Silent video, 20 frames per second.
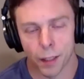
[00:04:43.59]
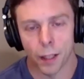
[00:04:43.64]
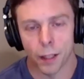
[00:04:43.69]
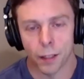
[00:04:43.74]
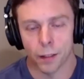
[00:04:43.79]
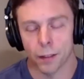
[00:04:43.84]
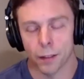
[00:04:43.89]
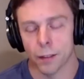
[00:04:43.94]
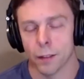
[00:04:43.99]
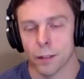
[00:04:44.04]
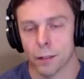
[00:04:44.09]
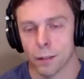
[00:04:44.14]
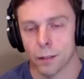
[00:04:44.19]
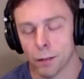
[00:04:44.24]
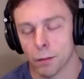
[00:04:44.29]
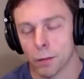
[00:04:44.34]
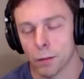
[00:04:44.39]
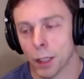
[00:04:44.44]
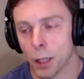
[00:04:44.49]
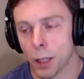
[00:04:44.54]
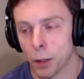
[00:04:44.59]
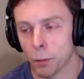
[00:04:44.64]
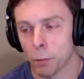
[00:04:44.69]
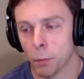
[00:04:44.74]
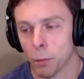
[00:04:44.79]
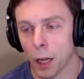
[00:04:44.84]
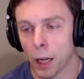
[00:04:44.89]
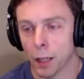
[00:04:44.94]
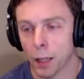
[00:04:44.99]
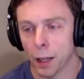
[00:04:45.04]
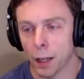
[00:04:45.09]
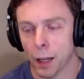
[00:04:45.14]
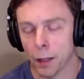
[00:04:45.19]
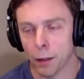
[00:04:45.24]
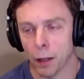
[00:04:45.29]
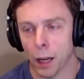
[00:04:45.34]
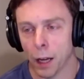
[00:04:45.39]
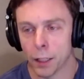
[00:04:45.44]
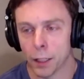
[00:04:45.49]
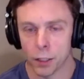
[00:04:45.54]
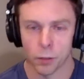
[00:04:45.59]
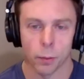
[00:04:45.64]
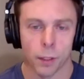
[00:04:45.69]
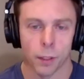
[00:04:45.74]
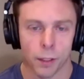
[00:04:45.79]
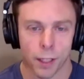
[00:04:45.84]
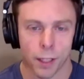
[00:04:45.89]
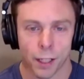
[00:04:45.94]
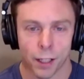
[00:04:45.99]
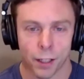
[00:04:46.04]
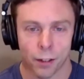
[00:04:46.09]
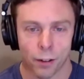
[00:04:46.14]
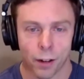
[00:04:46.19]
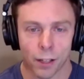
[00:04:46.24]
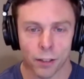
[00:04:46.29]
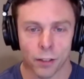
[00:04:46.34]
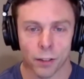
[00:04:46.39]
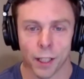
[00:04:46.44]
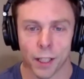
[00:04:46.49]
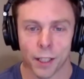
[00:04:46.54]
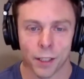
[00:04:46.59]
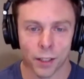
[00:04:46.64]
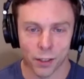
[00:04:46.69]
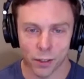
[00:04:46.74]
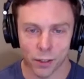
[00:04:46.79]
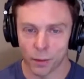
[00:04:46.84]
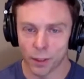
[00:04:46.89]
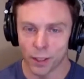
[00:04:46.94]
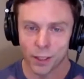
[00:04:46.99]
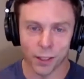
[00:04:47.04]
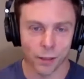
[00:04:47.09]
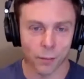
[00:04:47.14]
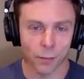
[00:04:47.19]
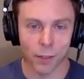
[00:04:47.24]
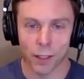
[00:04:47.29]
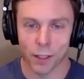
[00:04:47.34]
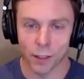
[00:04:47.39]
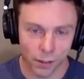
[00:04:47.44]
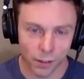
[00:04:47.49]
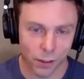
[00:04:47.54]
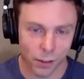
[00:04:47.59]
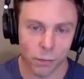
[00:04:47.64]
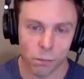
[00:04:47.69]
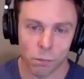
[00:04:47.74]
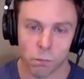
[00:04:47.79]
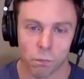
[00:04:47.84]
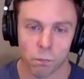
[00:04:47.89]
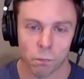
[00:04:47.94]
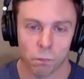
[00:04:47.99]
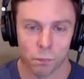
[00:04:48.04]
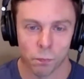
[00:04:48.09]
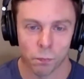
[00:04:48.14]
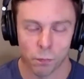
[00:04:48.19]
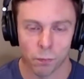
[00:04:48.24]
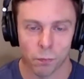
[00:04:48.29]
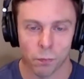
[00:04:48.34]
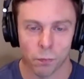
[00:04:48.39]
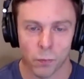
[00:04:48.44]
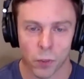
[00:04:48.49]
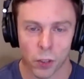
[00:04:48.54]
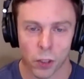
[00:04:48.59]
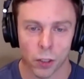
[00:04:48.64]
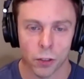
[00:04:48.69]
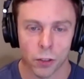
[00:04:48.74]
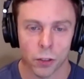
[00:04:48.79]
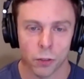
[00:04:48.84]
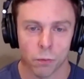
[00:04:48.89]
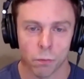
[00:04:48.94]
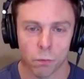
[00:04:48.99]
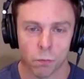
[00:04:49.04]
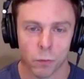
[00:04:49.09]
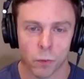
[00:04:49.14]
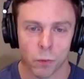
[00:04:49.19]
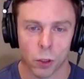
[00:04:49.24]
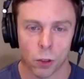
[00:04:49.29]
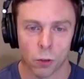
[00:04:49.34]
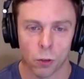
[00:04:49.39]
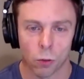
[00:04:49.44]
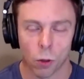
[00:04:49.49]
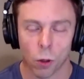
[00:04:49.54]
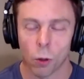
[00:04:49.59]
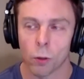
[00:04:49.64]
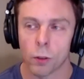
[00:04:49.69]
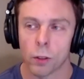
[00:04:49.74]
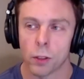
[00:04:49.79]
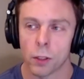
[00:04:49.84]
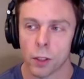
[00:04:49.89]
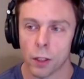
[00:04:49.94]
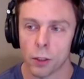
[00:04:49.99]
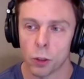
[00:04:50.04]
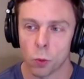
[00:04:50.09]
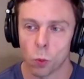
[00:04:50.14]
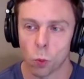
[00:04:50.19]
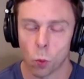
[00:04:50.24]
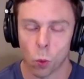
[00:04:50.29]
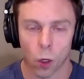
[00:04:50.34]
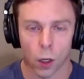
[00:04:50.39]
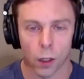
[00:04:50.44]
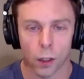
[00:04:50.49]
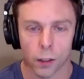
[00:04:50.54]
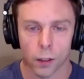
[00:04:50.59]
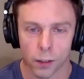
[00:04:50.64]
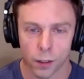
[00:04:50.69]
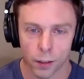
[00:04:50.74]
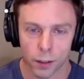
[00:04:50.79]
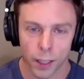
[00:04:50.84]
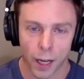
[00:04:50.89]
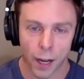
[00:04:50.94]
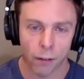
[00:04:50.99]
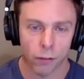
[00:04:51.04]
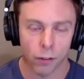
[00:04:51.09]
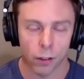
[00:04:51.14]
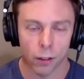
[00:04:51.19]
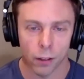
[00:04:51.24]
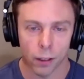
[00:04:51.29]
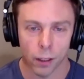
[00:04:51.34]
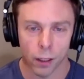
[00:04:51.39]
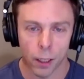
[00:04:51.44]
And you know, I I, I just want to say congratulations because I mean it's such growth, such work, such effort.